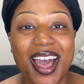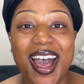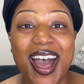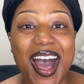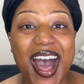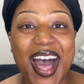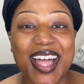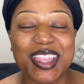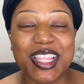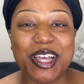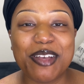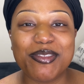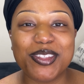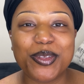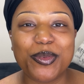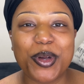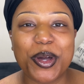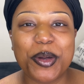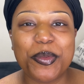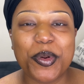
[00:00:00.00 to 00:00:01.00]
Hi loves,
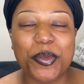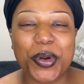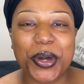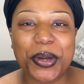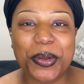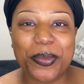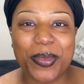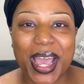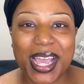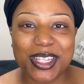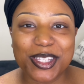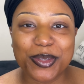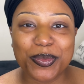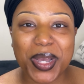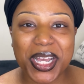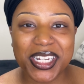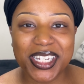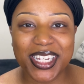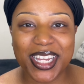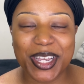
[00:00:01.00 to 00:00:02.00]
welcome and welcome back to
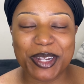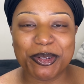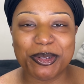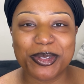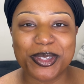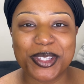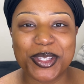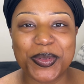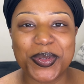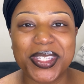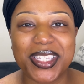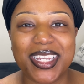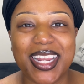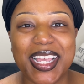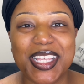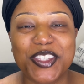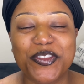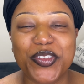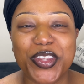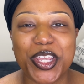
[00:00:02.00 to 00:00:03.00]
my channel. So in
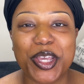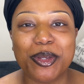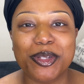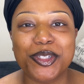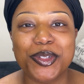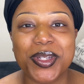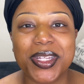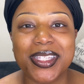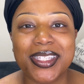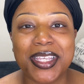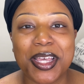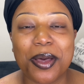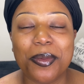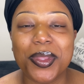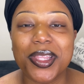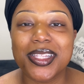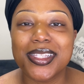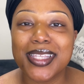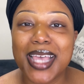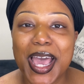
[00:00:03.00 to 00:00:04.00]
today's video, as you can tell
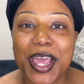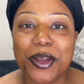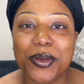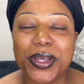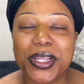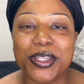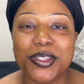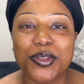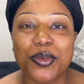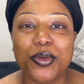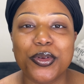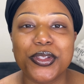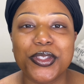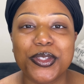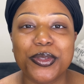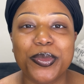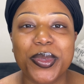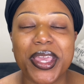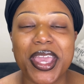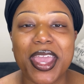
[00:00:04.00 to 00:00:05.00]
by the title, it is going
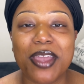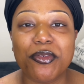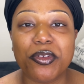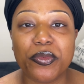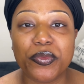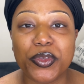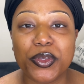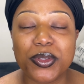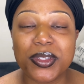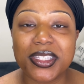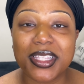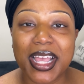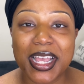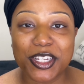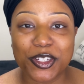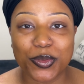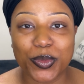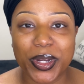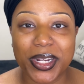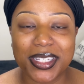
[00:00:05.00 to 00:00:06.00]
to be a review
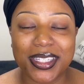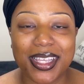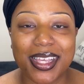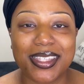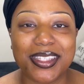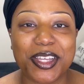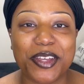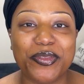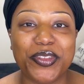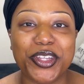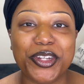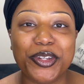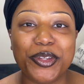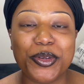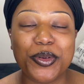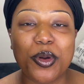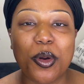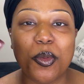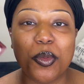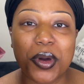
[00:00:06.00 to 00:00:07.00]
slash wear test of the
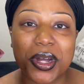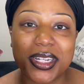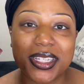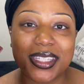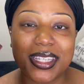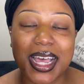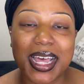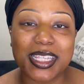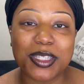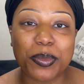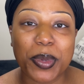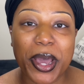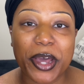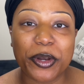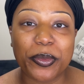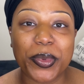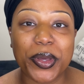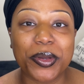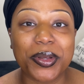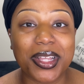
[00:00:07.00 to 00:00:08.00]
new OneSize
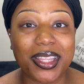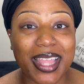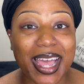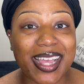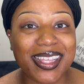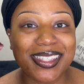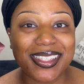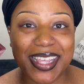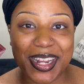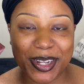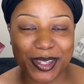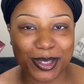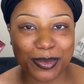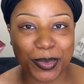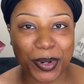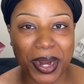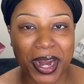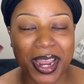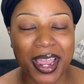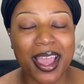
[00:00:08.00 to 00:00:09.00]
Powder Melt Glass Setting
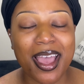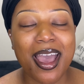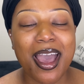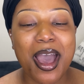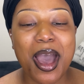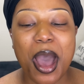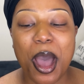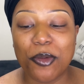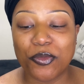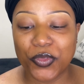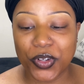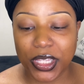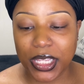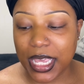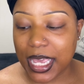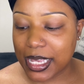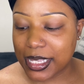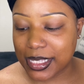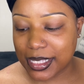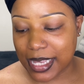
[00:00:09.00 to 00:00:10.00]
Spray. I'm
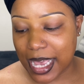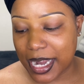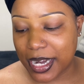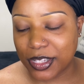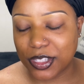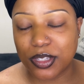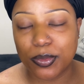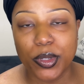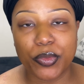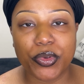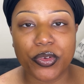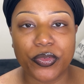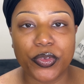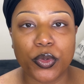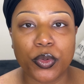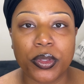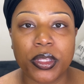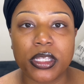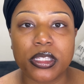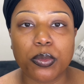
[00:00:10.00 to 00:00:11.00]
really excited to be
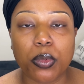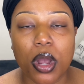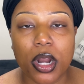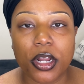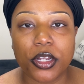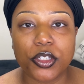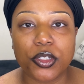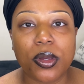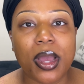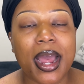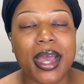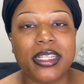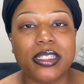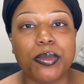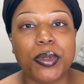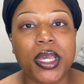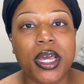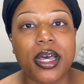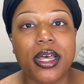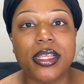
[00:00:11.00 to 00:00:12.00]
reviewing this product, you guys,
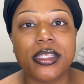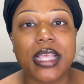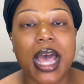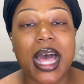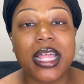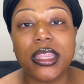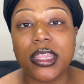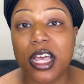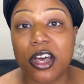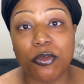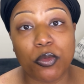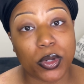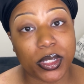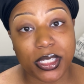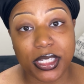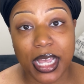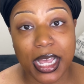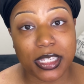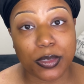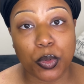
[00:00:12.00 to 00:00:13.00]
because I love
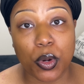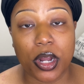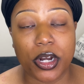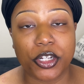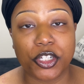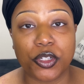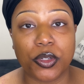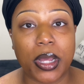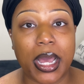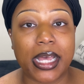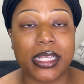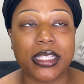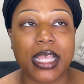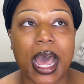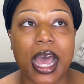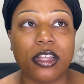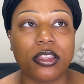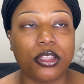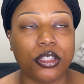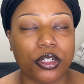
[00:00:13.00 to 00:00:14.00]
OneSize products, you guys.
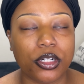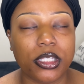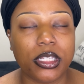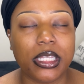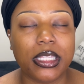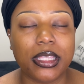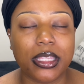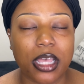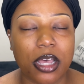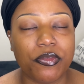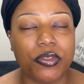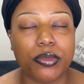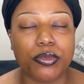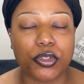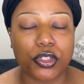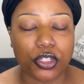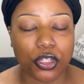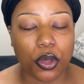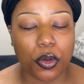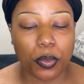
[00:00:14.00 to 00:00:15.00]
I literally love them
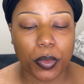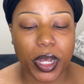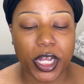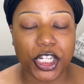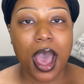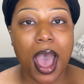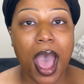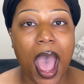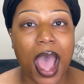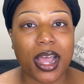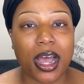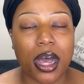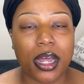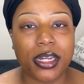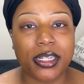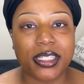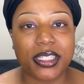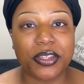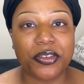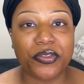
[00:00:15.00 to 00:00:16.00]
so much. I
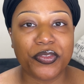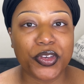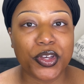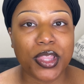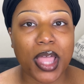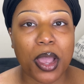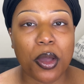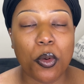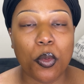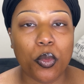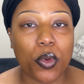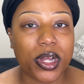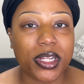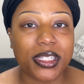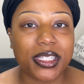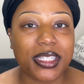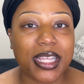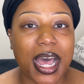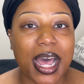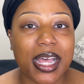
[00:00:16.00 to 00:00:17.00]
honestly feel like
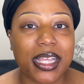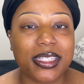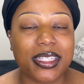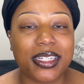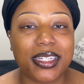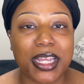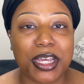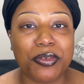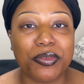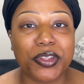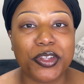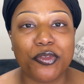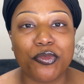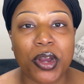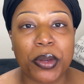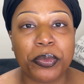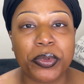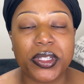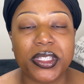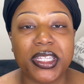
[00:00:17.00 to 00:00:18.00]
OneSize definitely
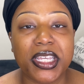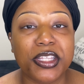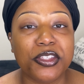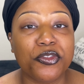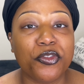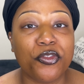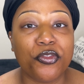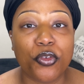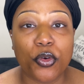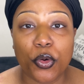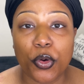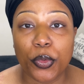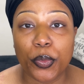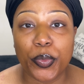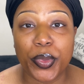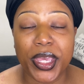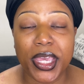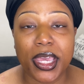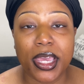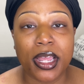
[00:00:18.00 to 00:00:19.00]
represents full
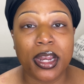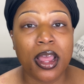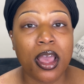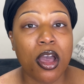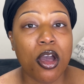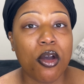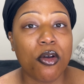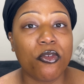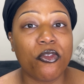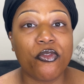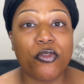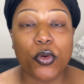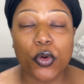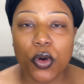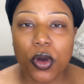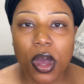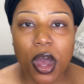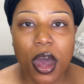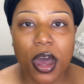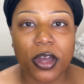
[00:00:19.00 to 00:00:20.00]
beat,
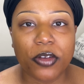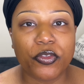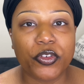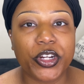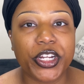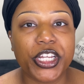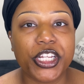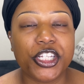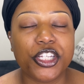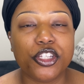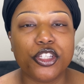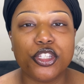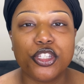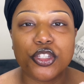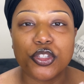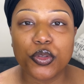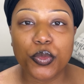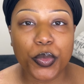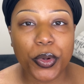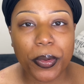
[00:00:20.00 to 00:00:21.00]
full coverage,
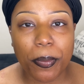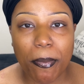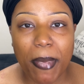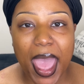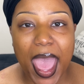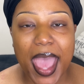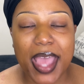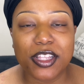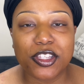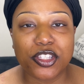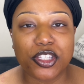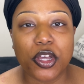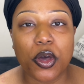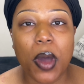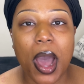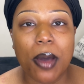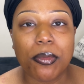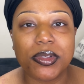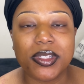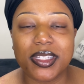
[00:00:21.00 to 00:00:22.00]
super matte. So
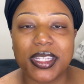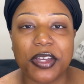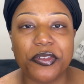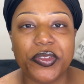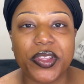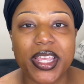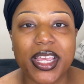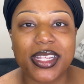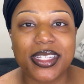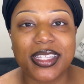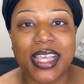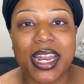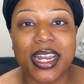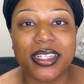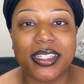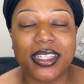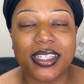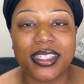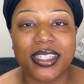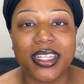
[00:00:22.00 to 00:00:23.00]
I was definitely
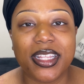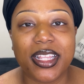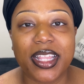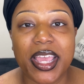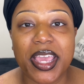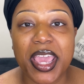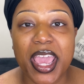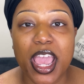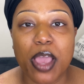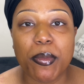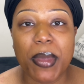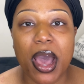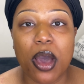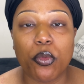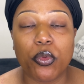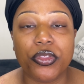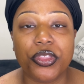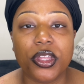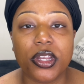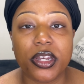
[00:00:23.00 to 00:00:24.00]
excited to see that they came out
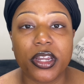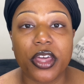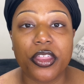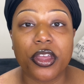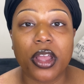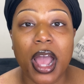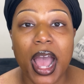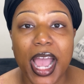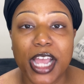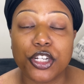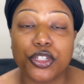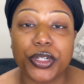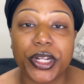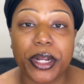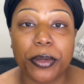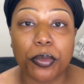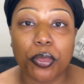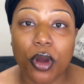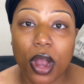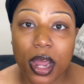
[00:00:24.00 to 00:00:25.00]
with another
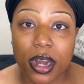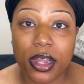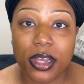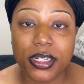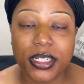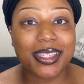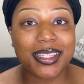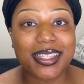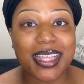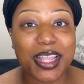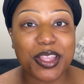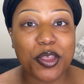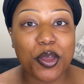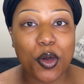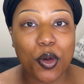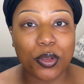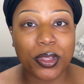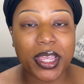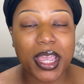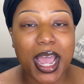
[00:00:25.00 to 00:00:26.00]
hydrating product. It's not the
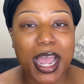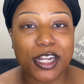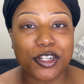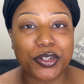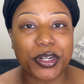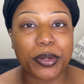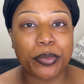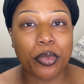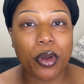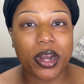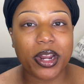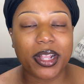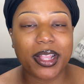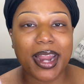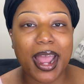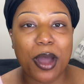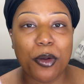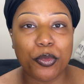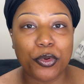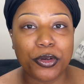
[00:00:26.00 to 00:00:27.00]
only hydrating product that
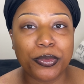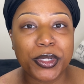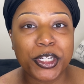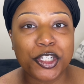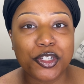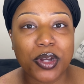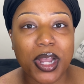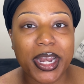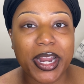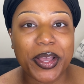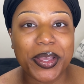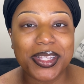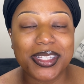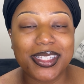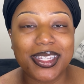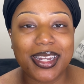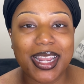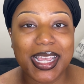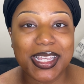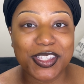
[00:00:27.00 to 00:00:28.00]
I will be trying out in
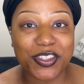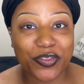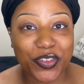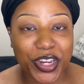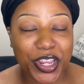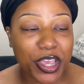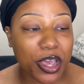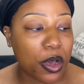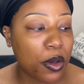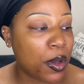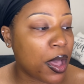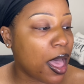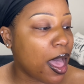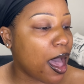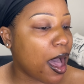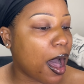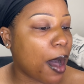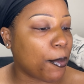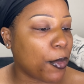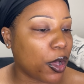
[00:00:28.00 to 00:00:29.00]
today's video.
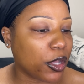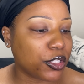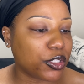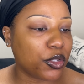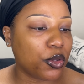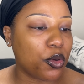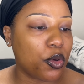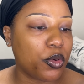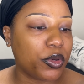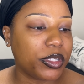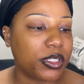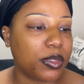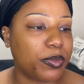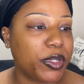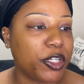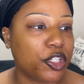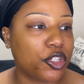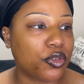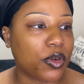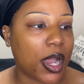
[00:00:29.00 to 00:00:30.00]
I'm also going to
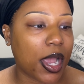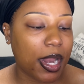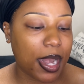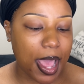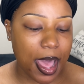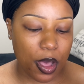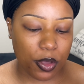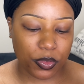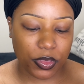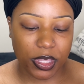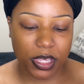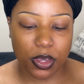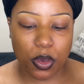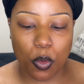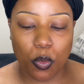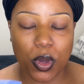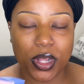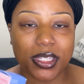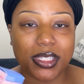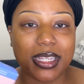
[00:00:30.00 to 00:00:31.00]
be trying out the
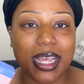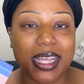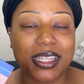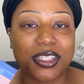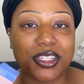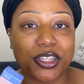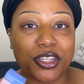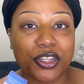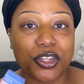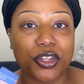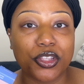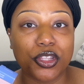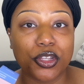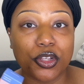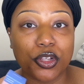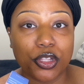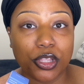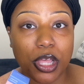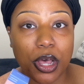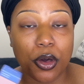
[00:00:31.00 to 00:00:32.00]
OneSize Secure the
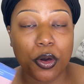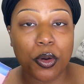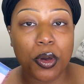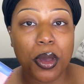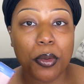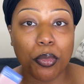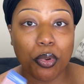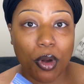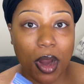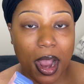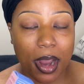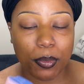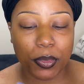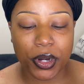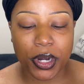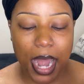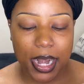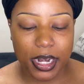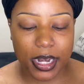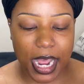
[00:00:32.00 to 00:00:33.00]
Glow
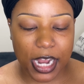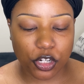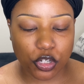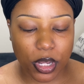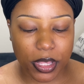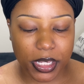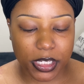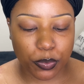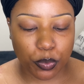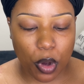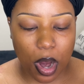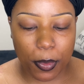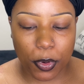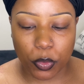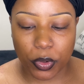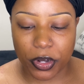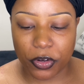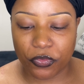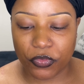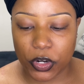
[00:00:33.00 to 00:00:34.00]
primer. I did not try this primer
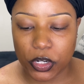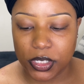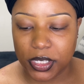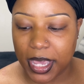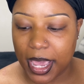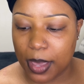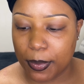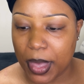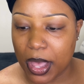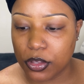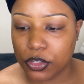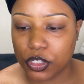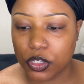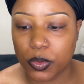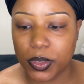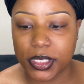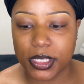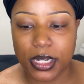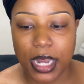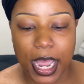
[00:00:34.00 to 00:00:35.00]
when it first came out, so
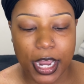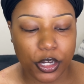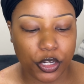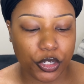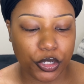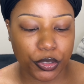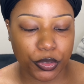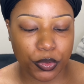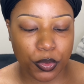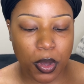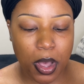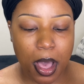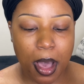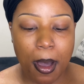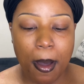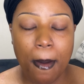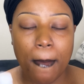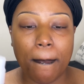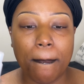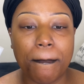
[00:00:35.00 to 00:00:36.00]
it's not new.
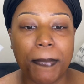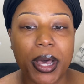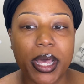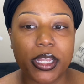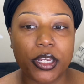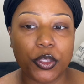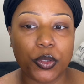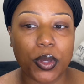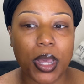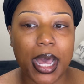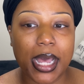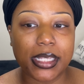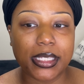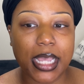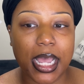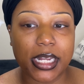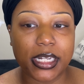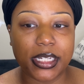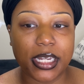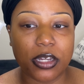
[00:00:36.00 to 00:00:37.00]
But you guys,
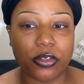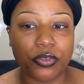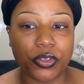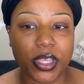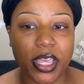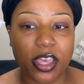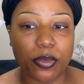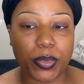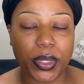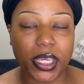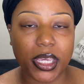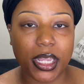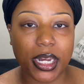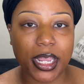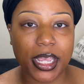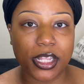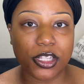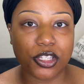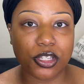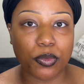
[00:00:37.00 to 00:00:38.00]
I definitely have been
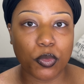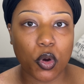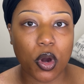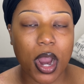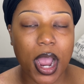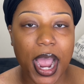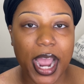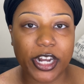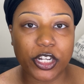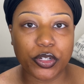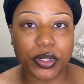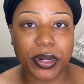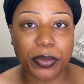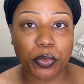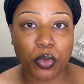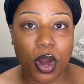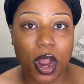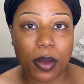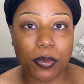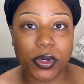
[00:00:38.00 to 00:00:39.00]
getting into more hydrating
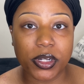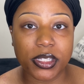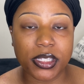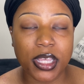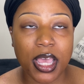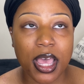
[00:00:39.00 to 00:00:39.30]
primers